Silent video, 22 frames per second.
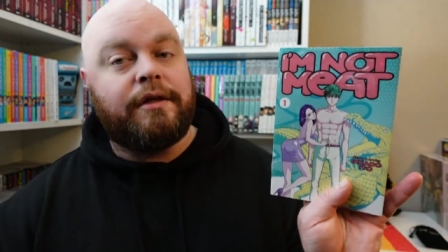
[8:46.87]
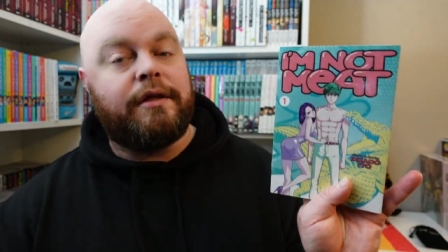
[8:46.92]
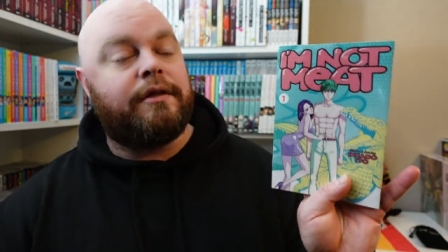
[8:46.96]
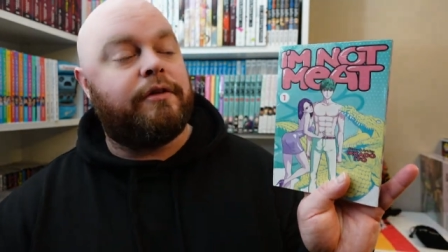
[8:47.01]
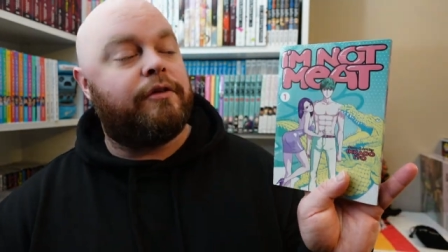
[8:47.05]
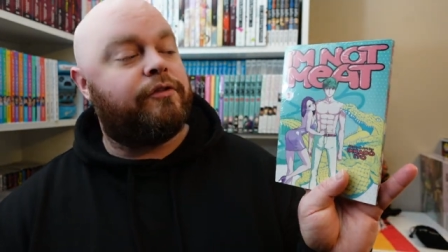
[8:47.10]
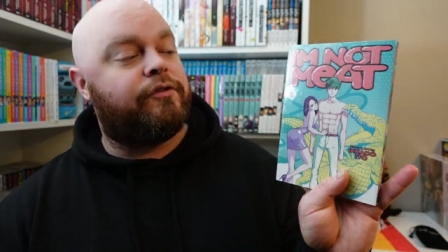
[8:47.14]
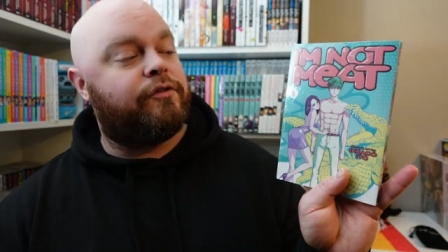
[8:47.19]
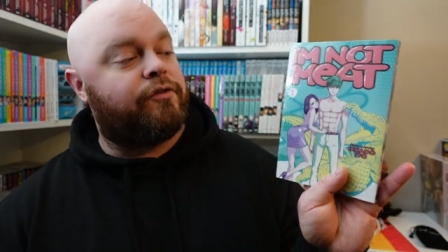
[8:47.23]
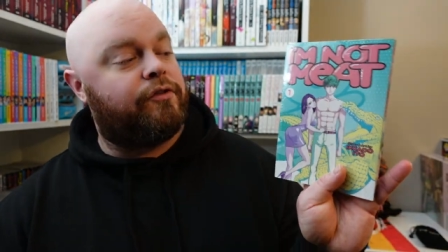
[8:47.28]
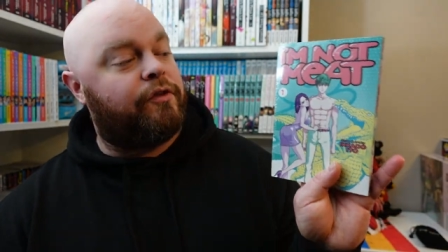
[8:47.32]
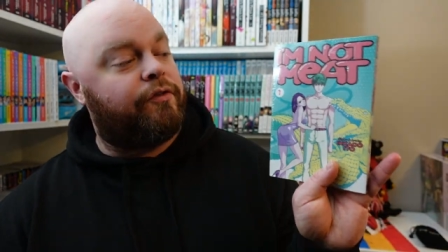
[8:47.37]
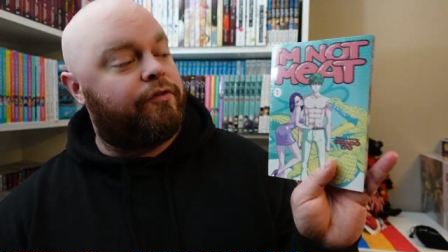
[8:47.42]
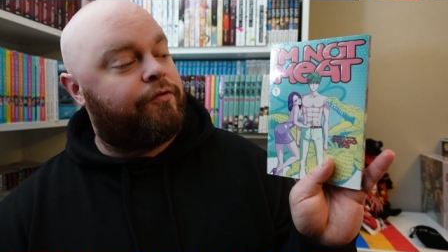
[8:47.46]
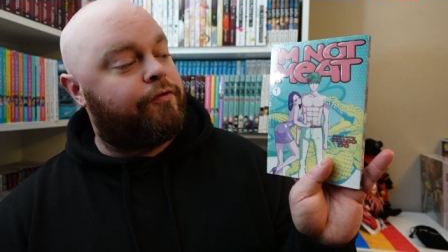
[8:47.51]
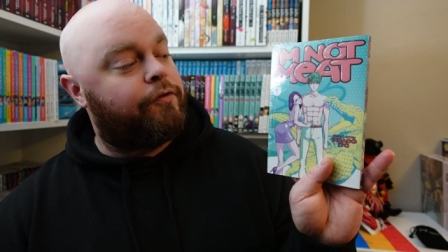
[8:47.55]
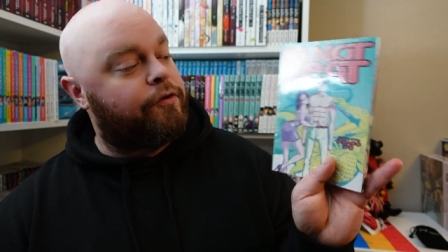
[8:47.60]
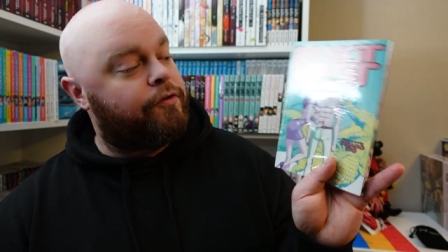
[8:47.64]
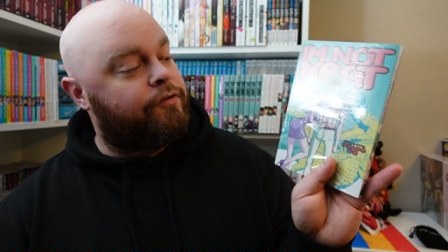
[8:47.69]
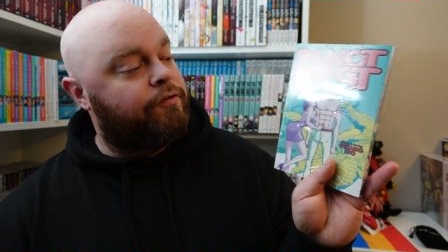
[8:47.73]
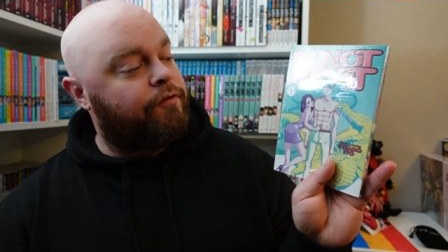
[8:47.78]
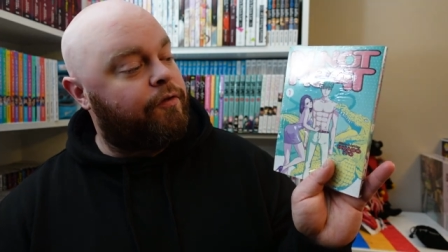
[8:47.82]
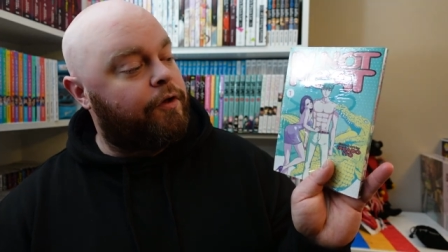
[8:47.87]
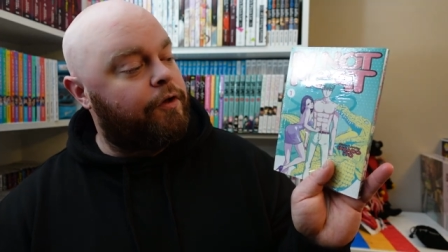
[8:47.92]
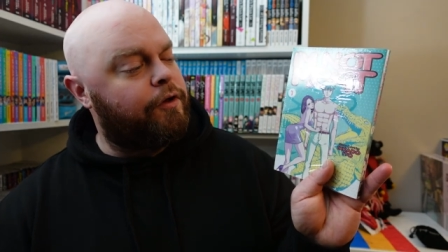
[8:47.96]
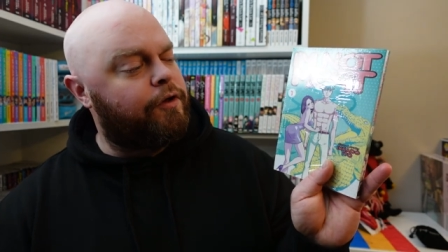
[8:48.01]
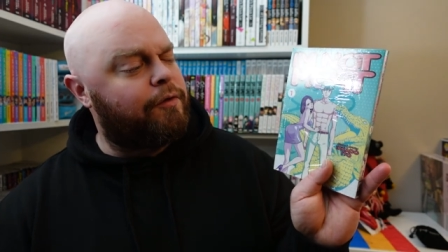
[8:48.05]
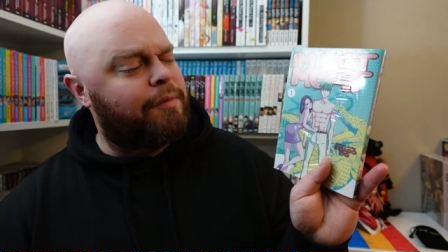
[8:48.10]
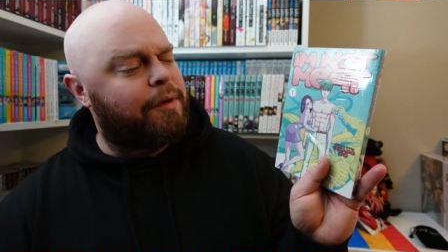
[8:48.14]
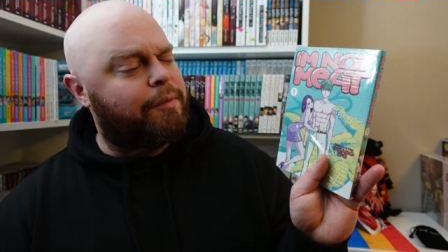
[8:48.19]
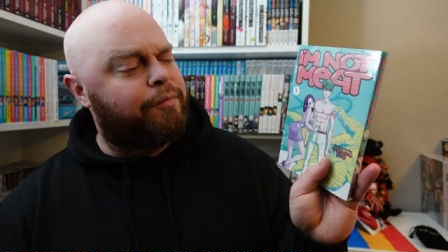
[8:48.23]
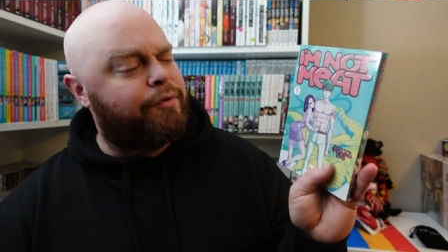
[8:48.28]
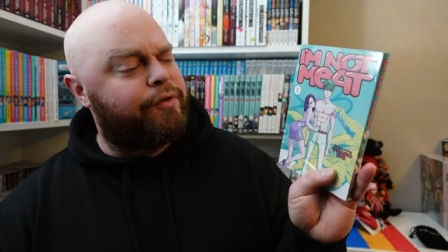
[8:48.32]
This is the first
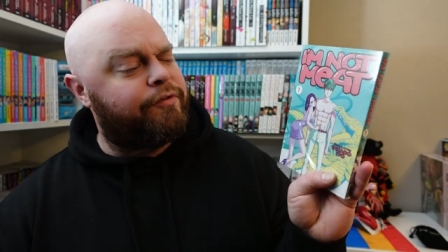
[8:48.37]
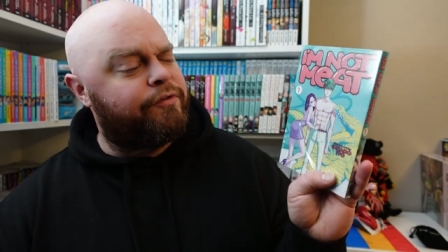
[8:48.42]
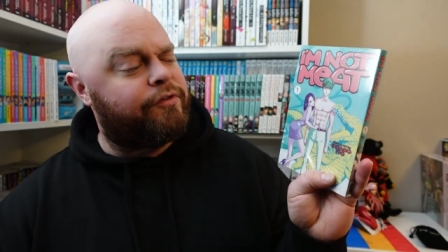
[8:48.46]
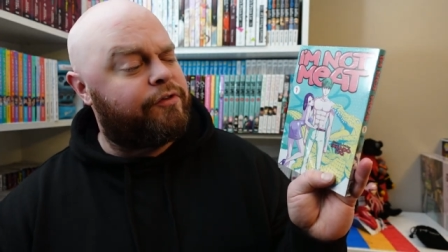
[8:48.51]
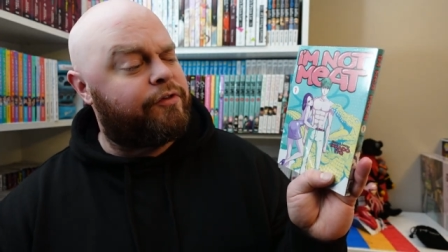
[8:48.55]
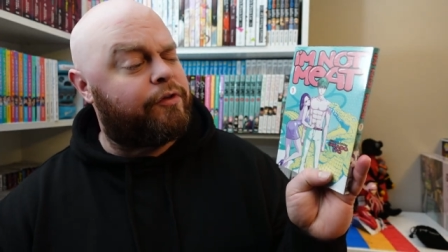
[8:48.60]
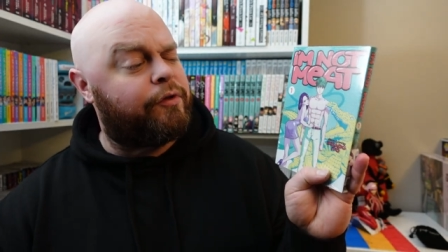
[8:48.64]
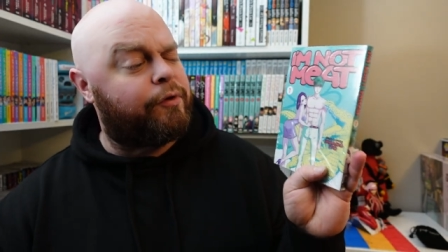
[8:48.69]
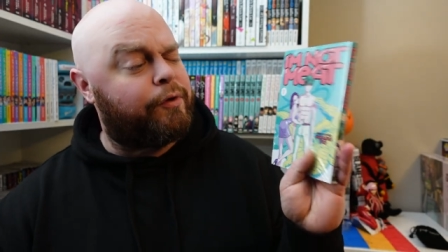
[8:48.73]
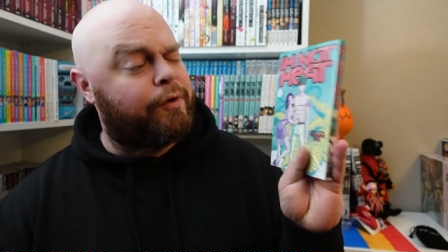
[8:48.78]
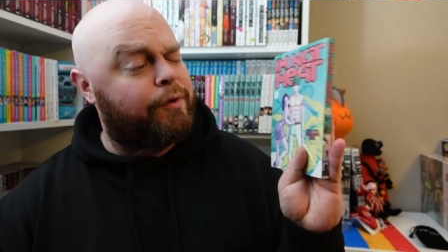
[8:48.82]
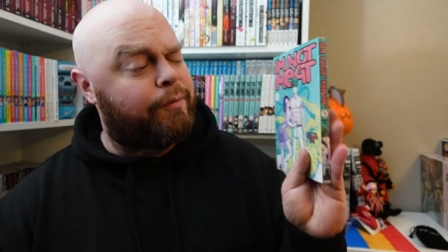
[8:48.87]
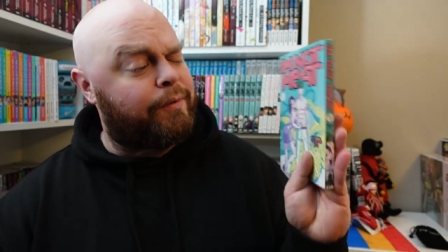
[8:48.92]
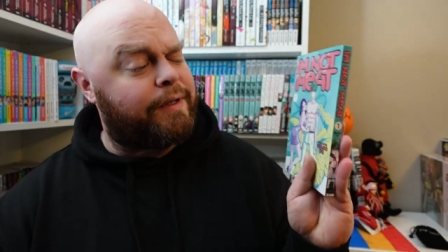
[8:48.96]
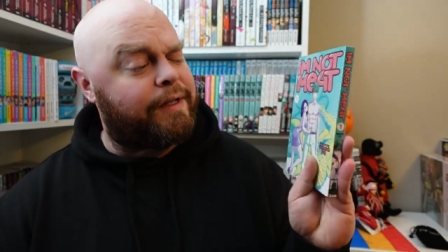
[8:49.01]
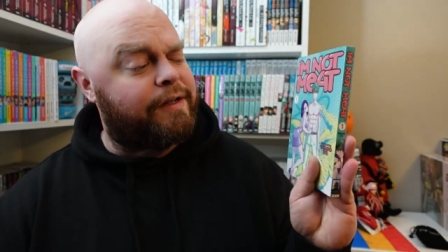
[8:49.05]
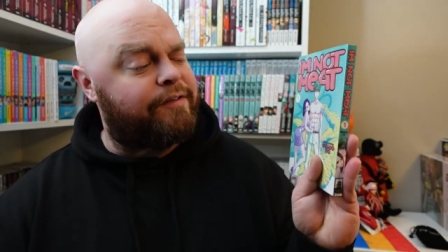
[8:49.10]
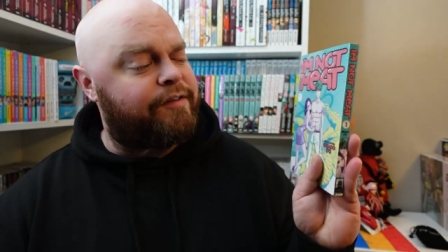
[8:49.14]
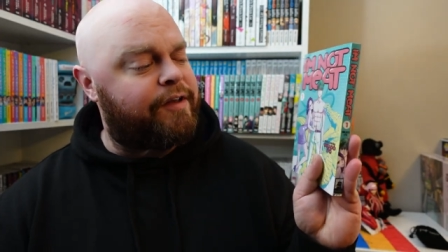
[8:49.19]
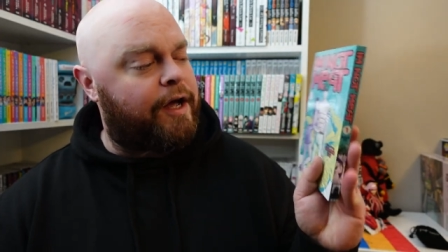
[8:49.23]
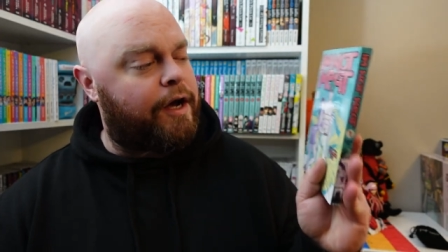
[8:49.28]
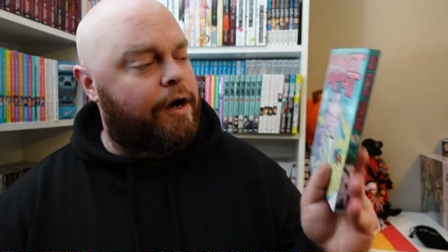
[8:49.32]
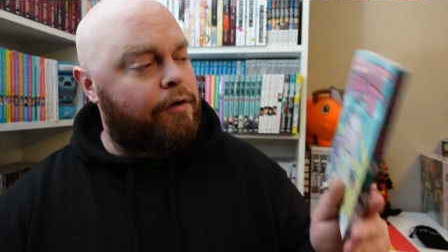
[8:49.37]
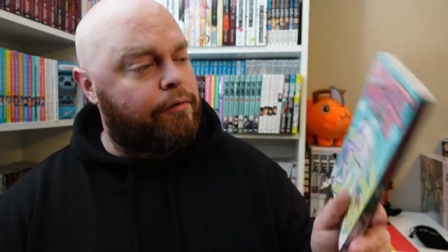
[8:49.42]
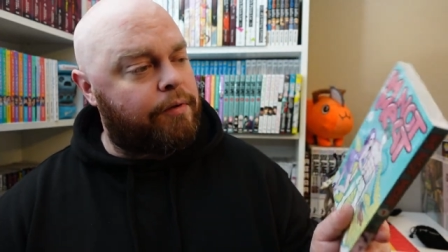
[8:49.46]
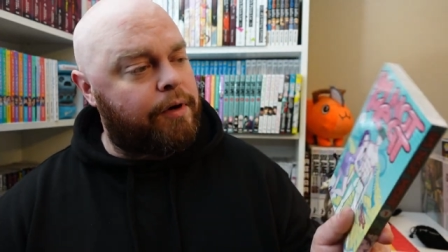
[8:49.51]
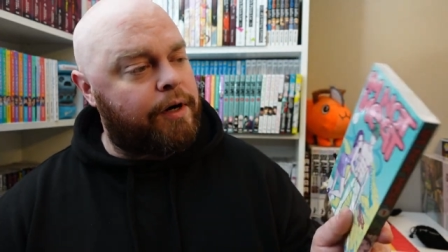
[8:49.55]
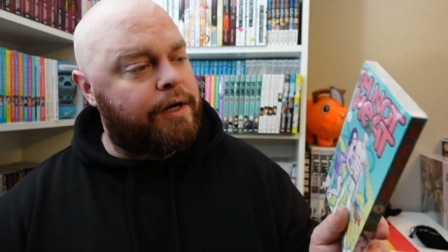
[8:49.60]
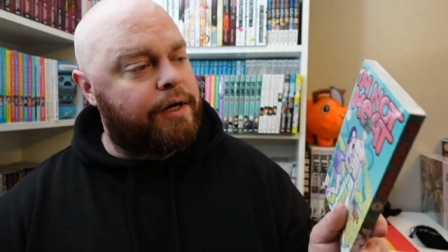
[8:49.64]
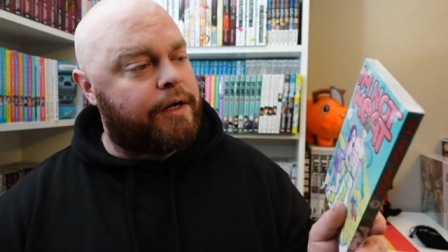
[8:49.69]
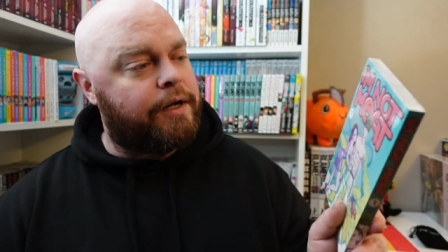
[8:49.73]
volume. I believe this is the only one that's out right